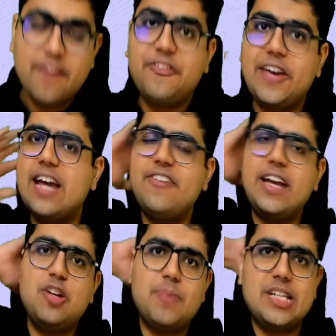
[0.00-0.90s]
Fair
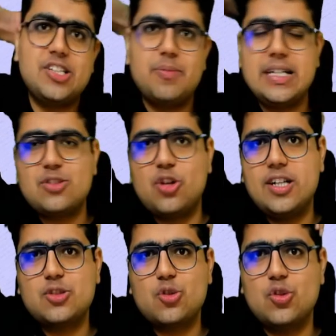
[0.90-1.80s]
value measurements or
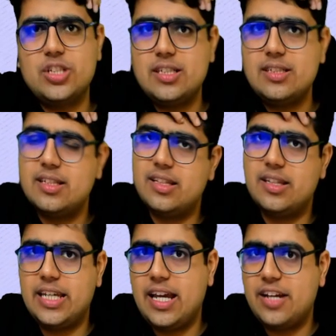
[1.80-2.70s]
disclosures,
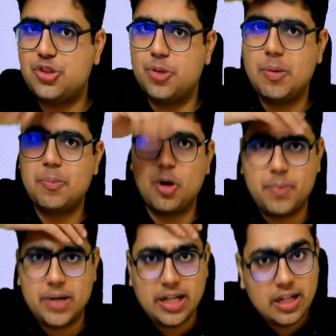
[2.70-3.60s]
they should be
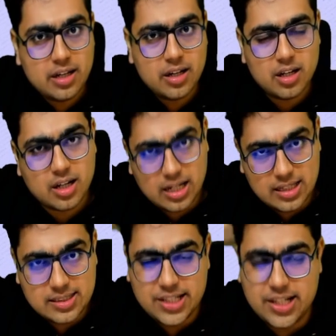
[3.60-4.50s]
properly
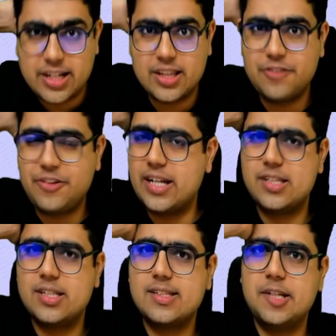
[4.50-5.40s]
considered in the
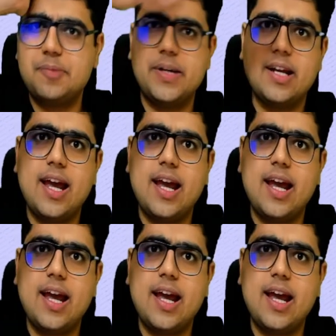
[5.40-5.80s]
financial statement.